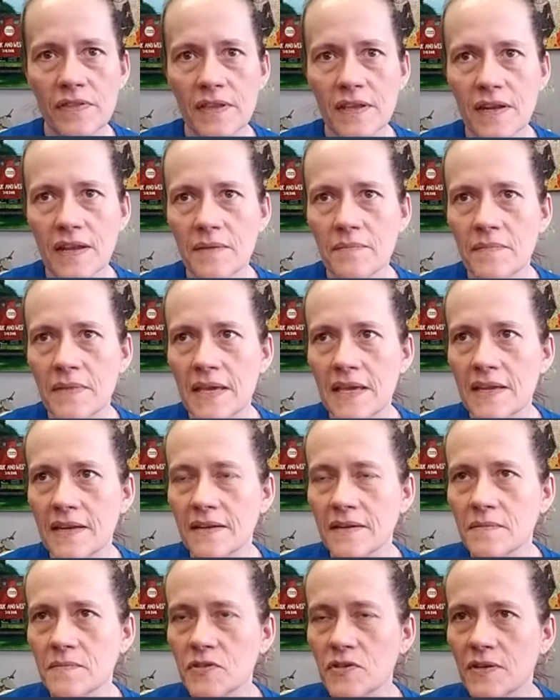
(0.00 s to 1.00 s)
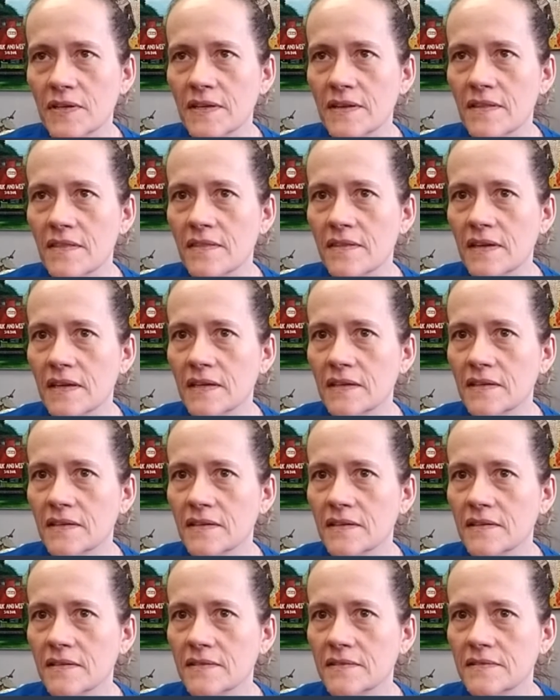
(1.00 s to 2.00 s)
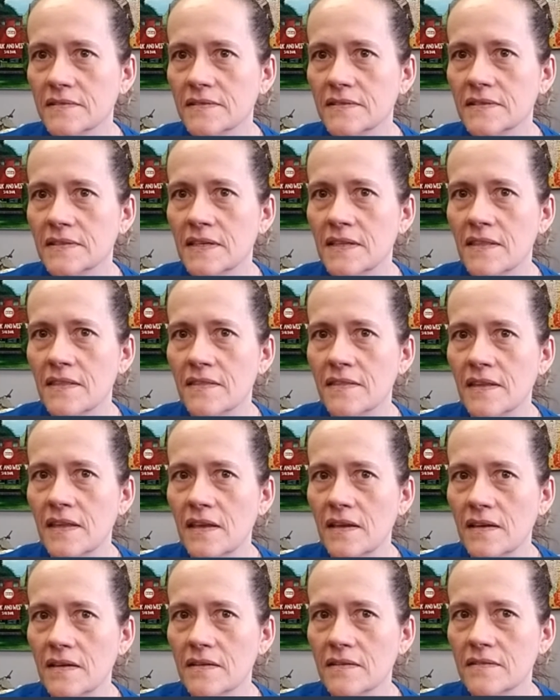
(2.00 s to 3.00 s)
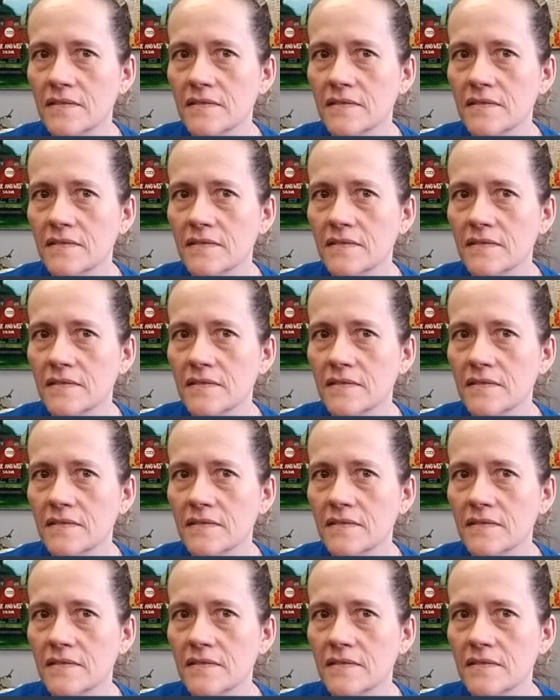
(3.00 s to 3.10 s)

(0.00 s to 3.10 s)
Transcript: that I made and I'm trying to think, I think